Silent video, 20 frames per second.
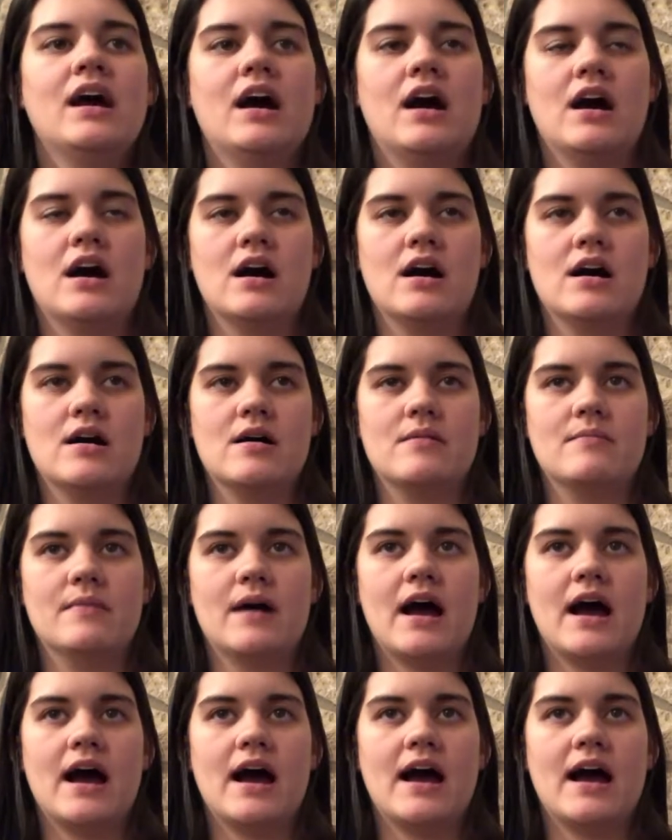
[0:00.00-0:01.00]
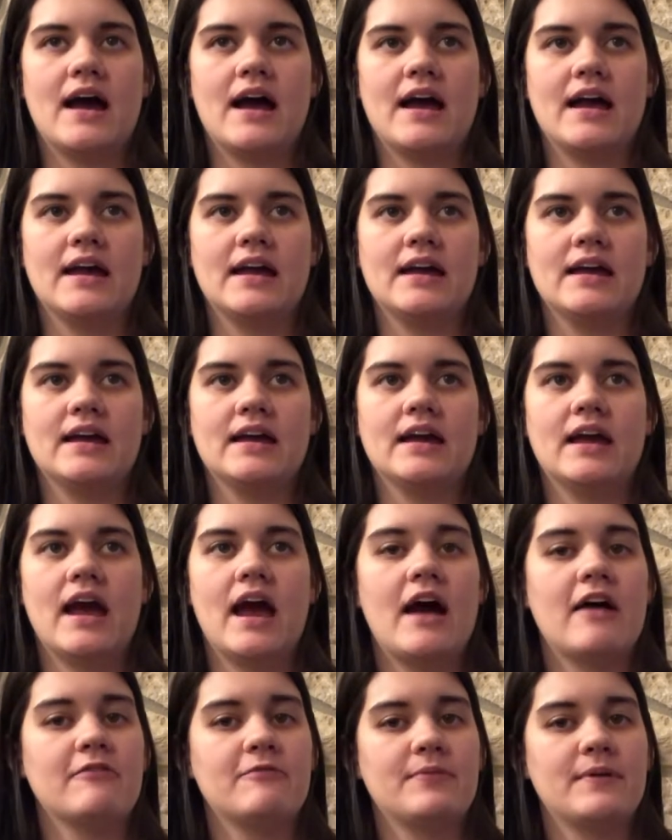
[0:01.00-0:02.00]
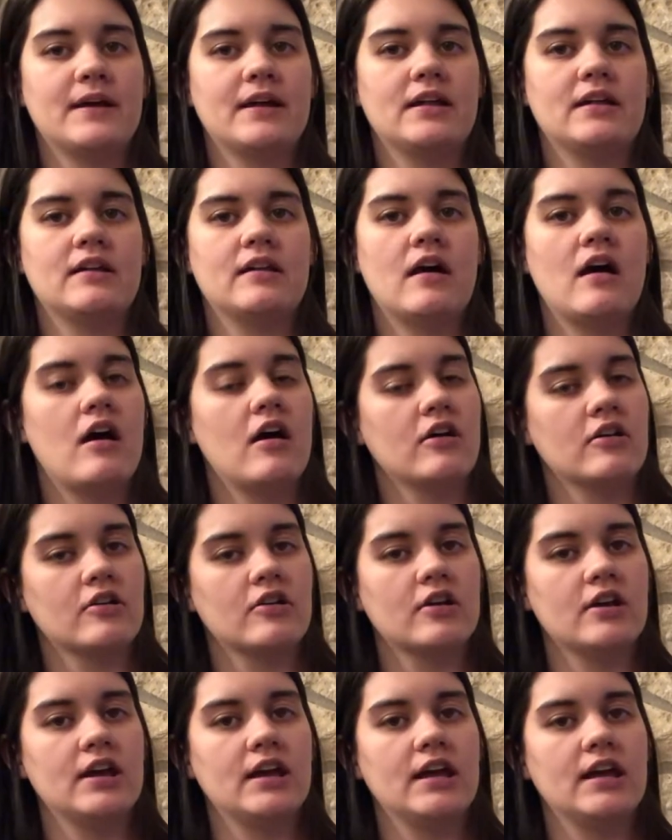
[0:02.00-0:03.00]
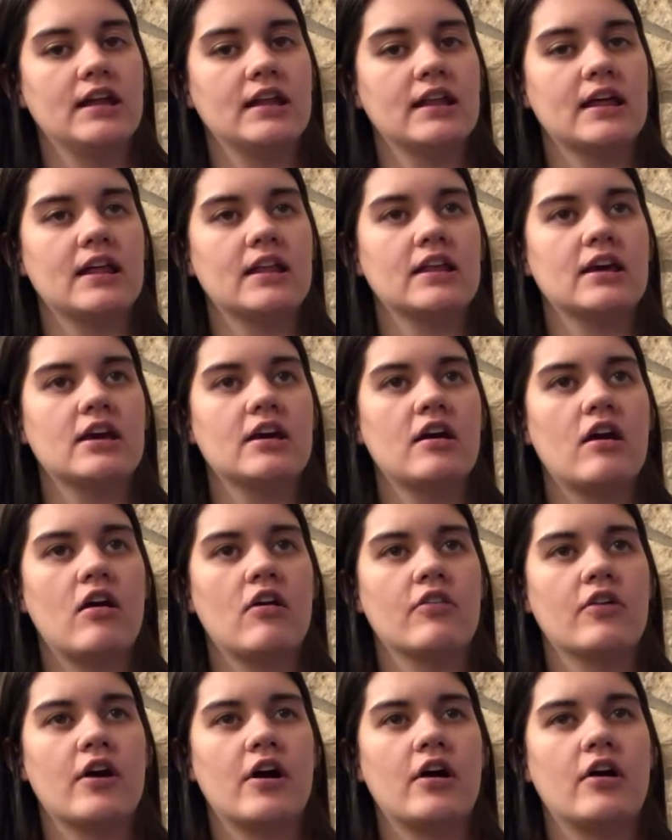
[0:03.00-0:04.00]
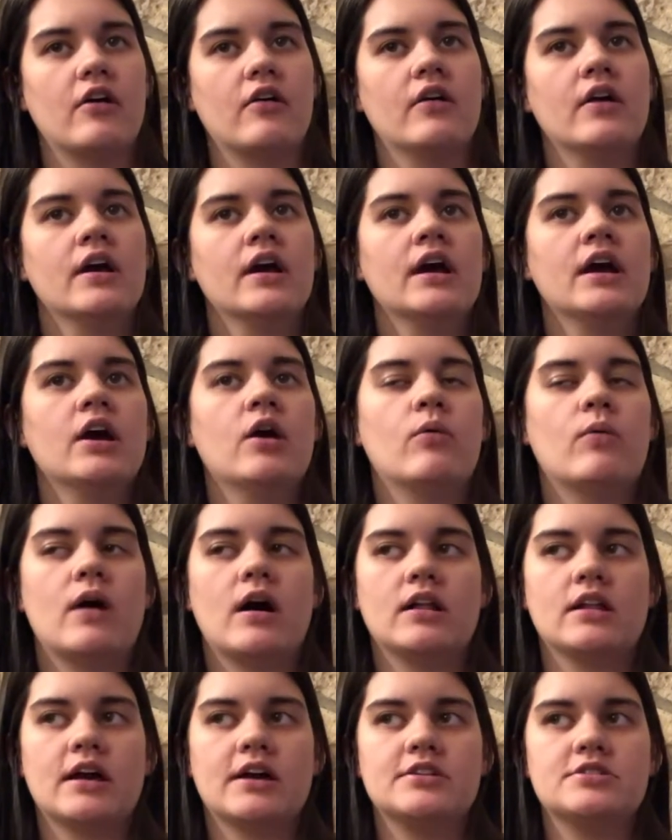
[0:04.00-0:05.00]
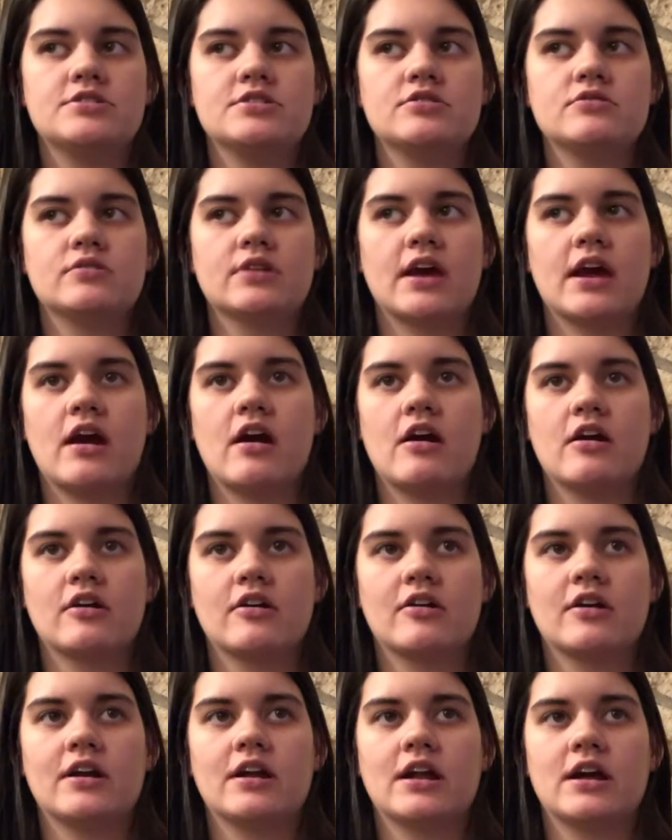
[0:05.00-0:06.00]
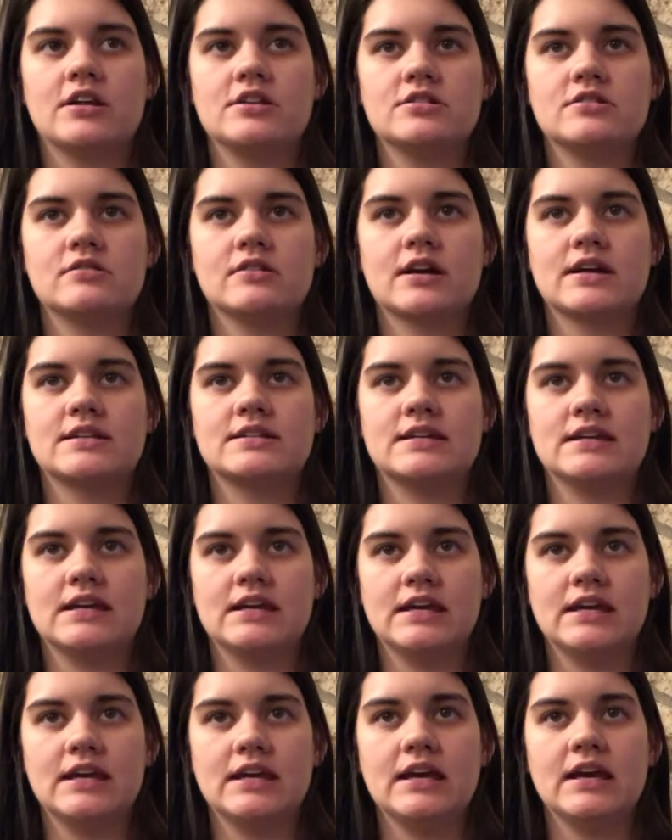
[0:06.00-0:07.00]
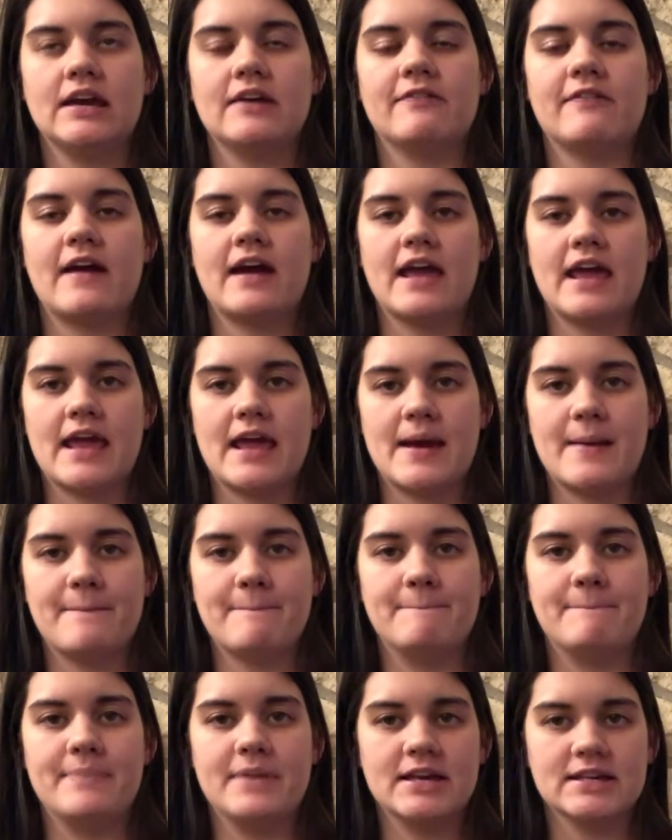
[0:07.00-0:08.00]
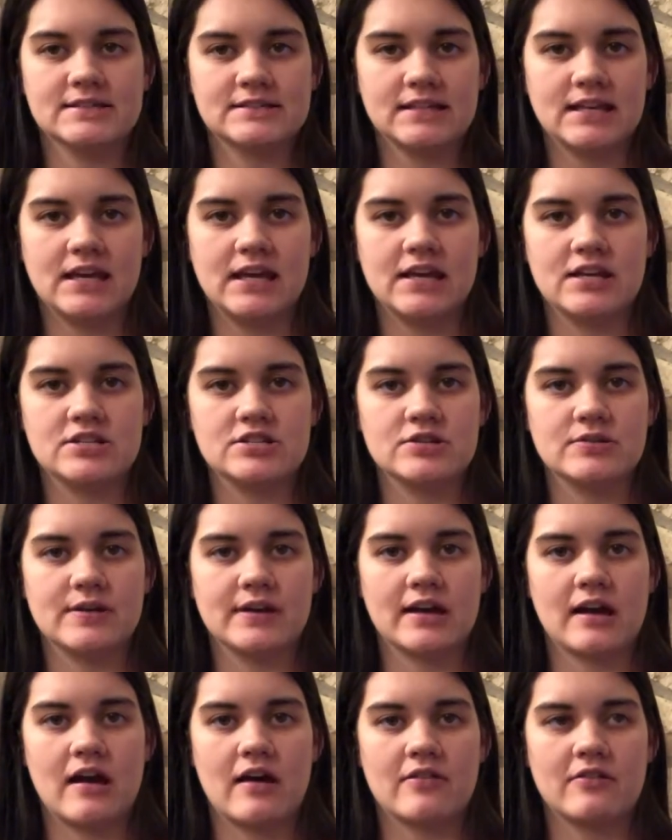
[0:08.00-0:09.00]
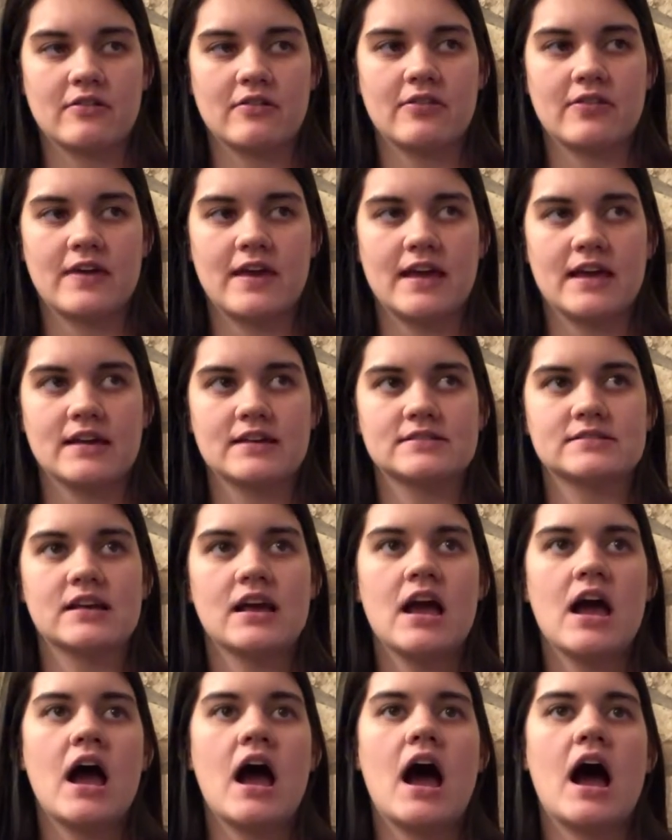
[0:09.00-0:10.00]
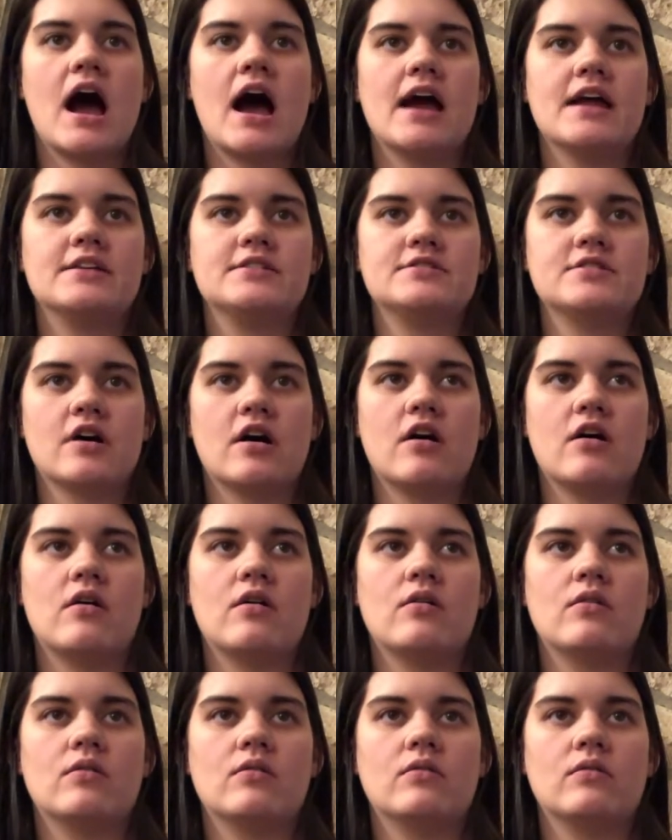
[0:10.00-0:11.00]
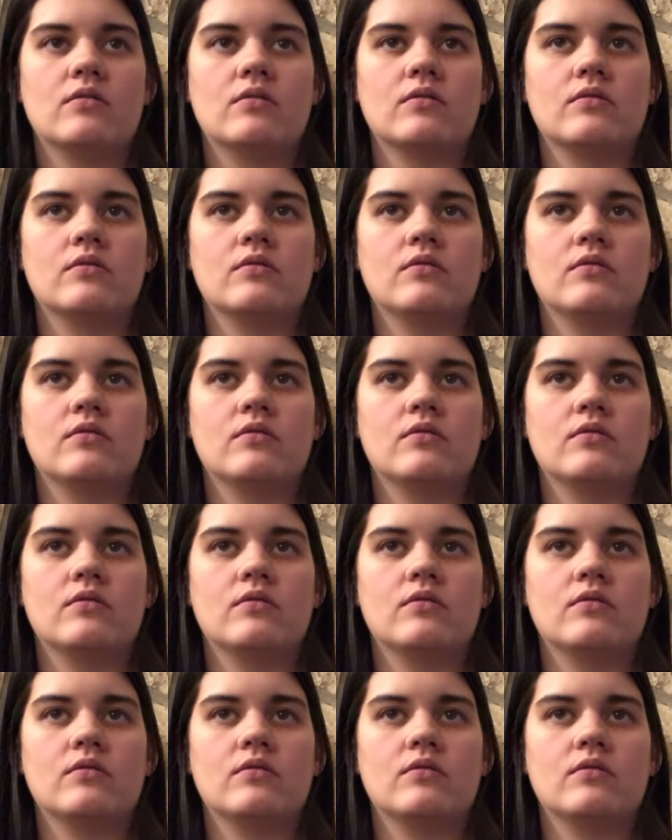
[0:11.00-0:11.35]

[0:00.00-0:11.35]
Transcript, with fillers: Um, I have been hungry lately, although while I do get hungry and I do like to eat, if I am busy and doing other things, I don't,